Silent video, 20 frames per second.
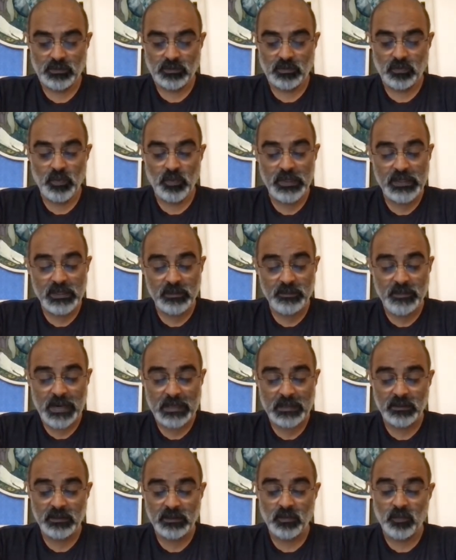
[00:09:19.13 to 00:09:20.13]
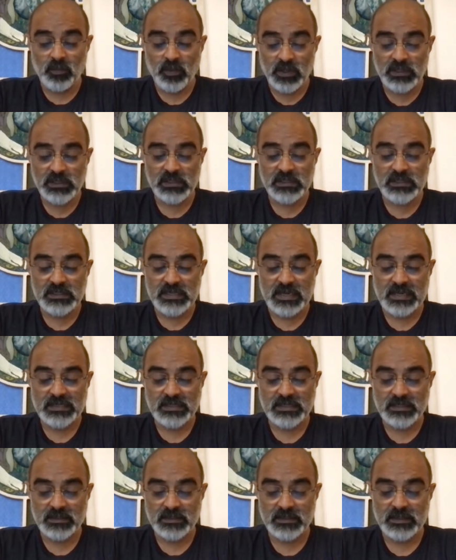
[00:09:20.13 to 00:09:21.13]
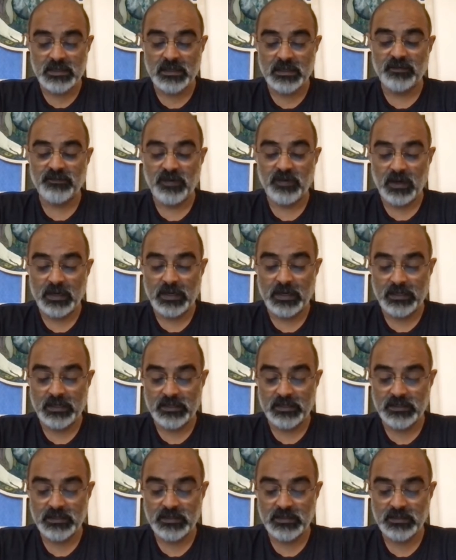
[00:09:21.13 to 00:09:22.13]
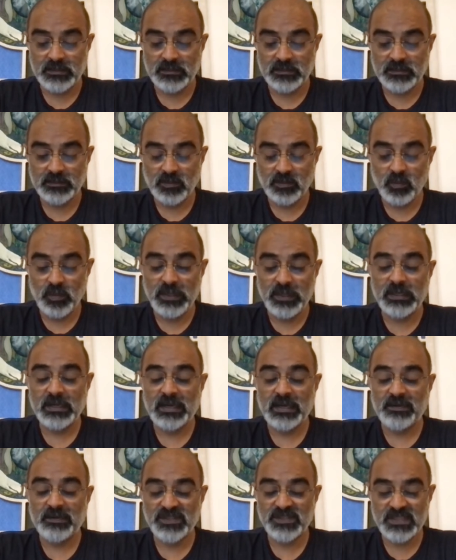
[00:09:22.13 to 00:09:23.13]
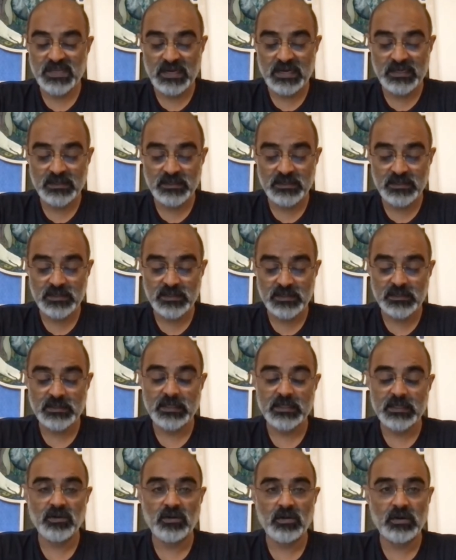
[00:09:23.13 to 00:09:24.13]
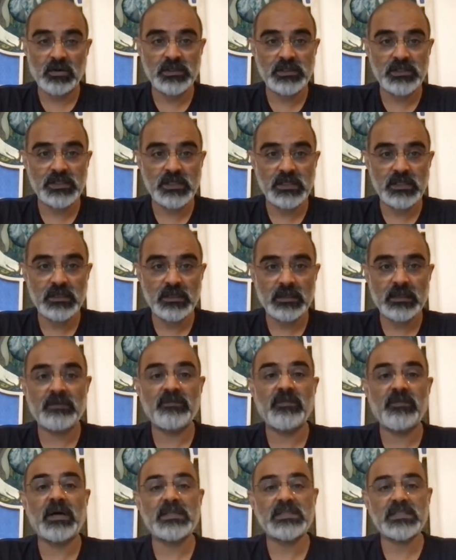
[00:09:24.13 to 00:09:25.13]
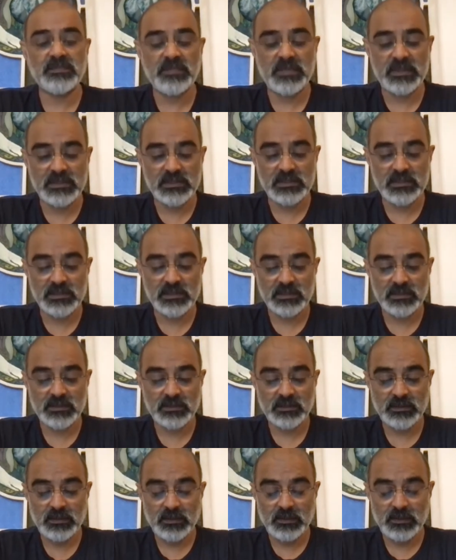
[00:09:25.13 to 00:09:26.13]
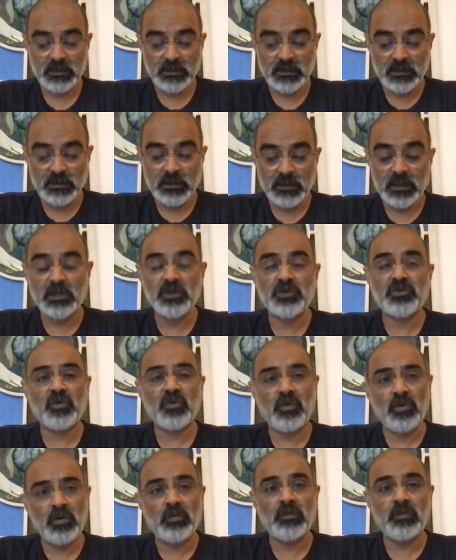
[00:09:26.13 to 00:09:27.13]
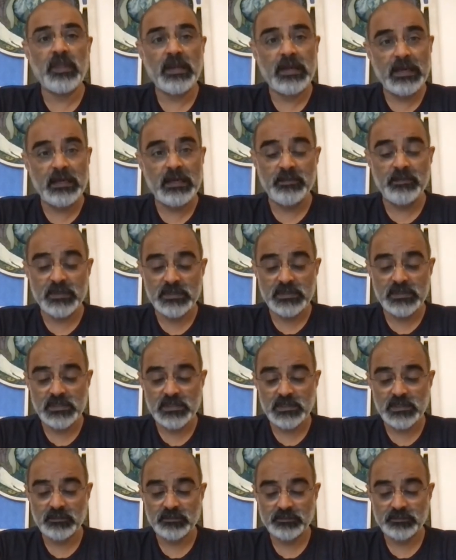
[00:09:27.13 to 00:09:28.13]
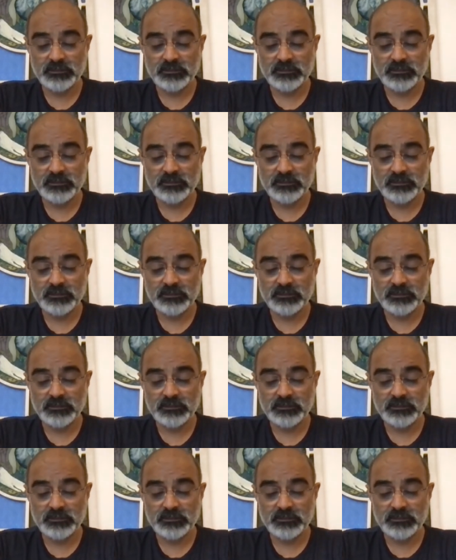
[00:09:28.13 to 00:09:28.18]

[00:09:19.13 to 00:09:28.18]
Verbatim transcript: we can battle the worst disasters that are flung at us. We can have science, technology, advancements, control over the elements.